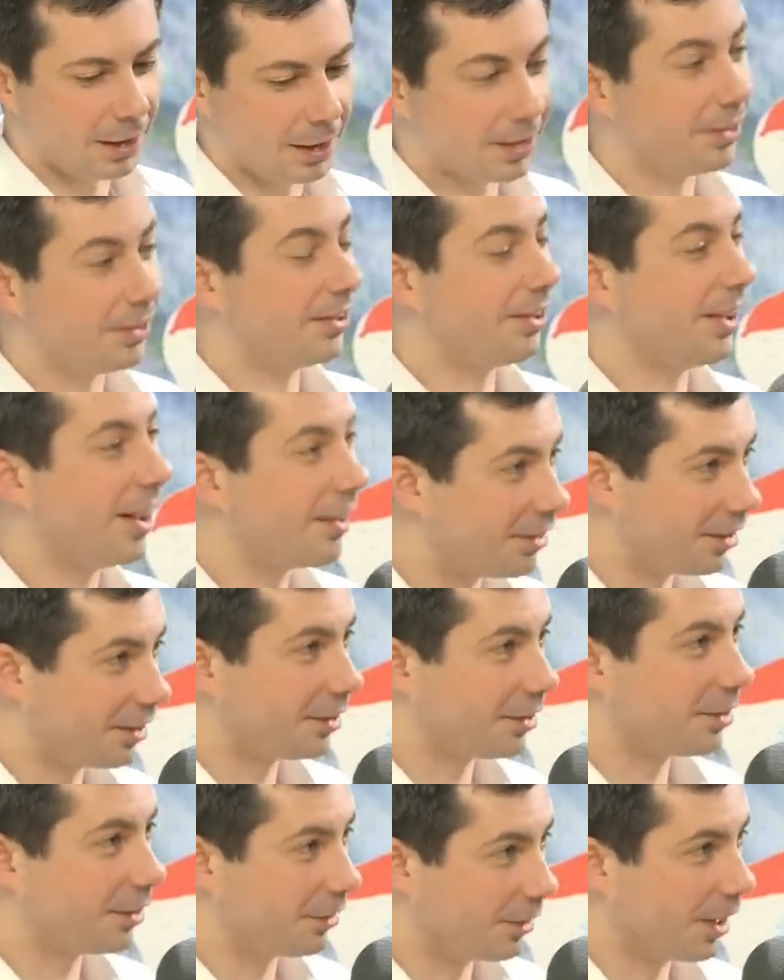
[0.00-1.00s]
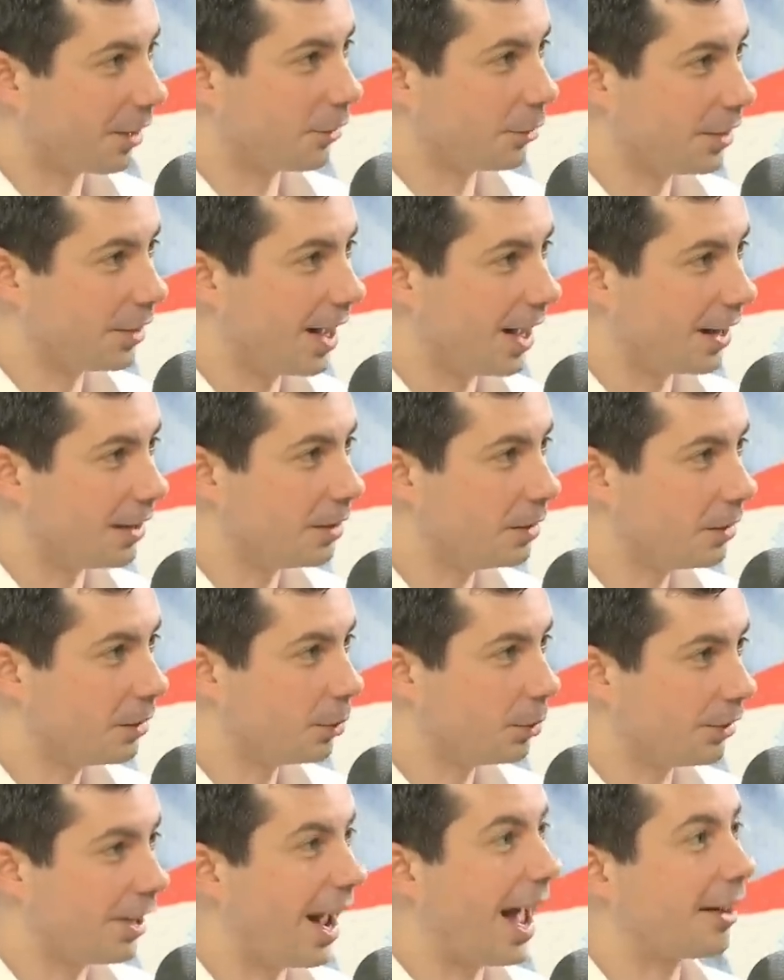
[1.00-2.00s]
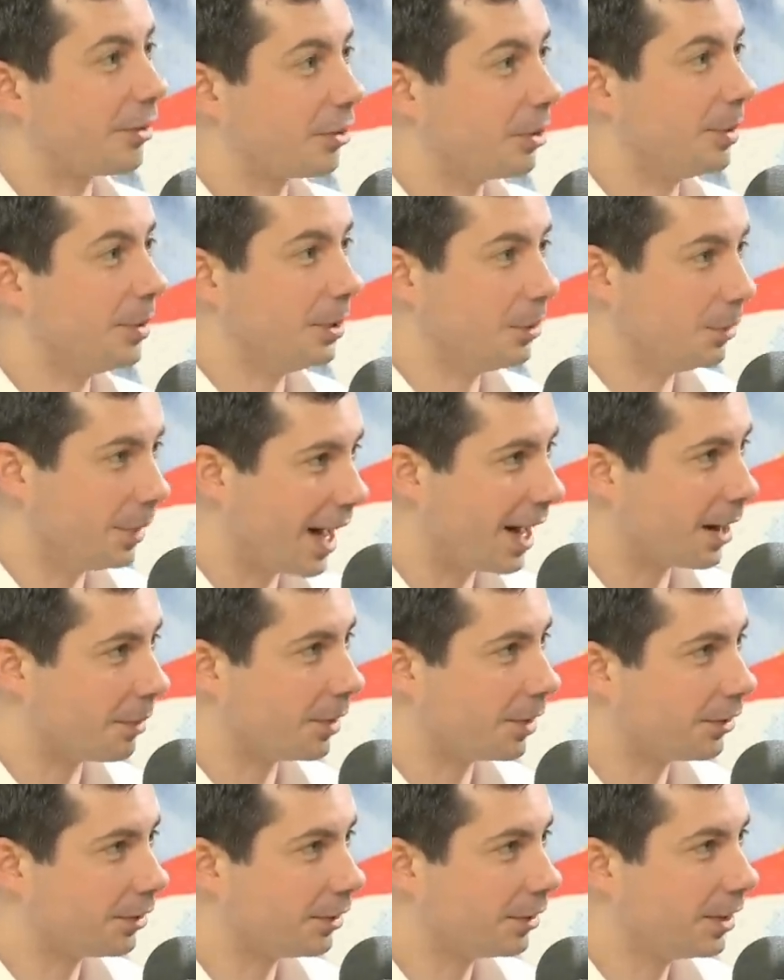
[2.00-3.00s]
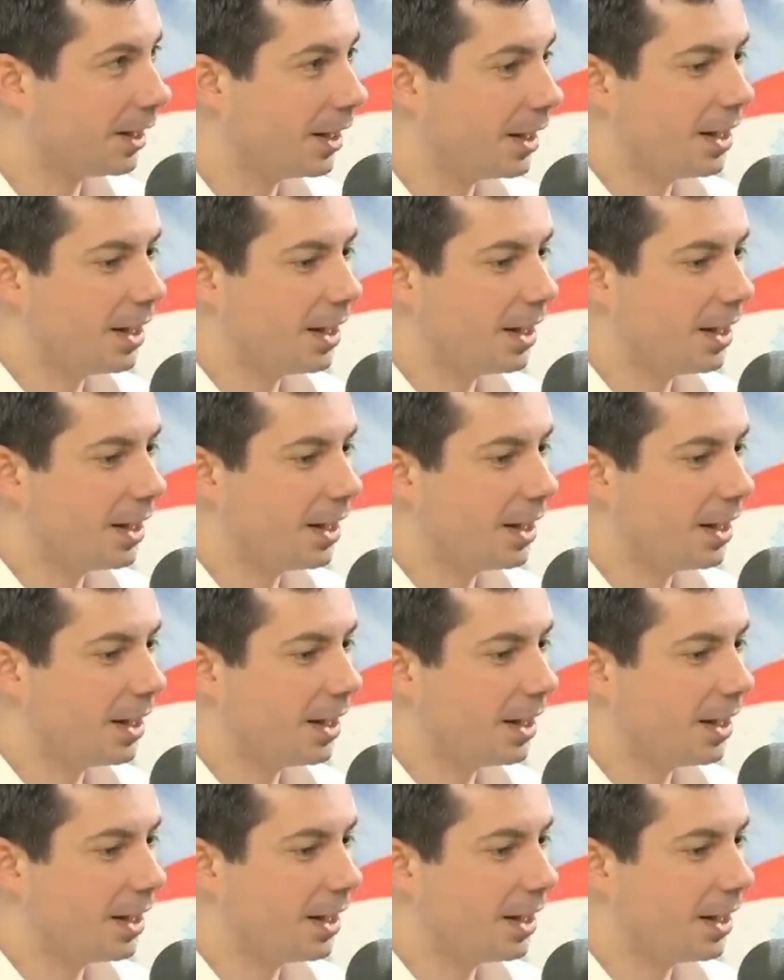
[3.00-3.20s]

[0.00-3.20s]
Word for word: a consensus of the other 10, which has to be unanimous.